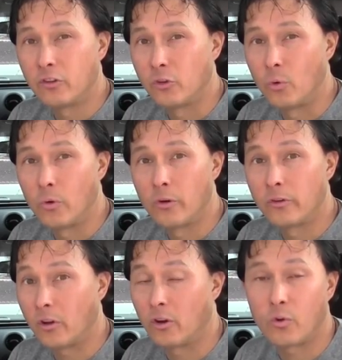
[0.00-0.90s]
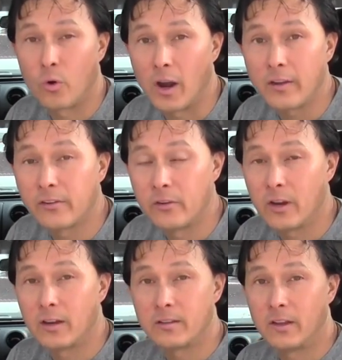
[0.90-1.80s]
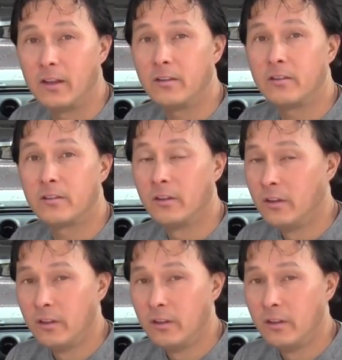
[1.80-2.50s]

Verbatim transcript: stores across the United States,